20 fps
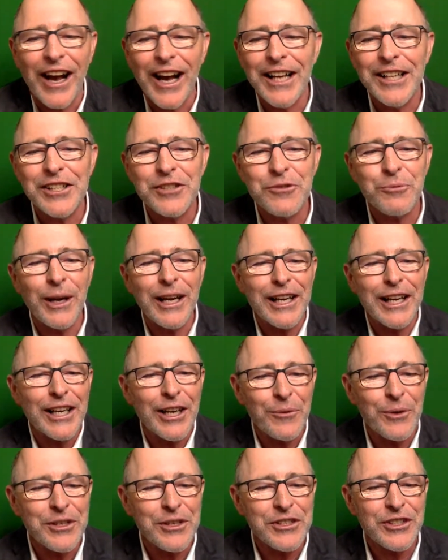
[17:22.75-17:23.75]
Heinz
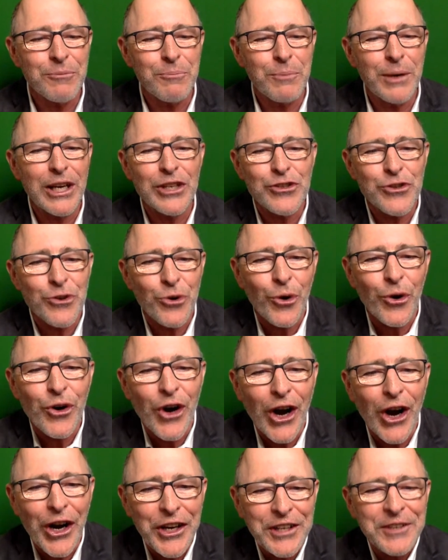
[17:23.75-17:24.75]
Winkler was the big draw
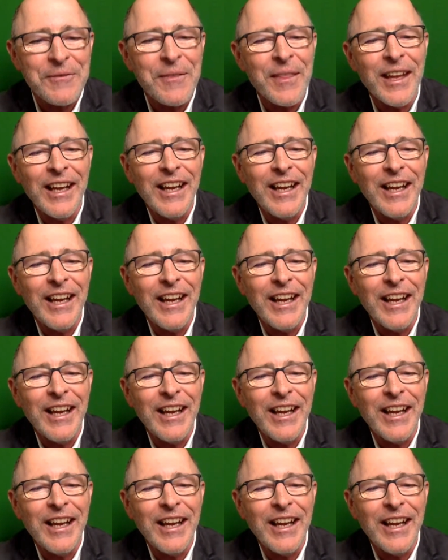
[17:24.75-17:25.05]
card.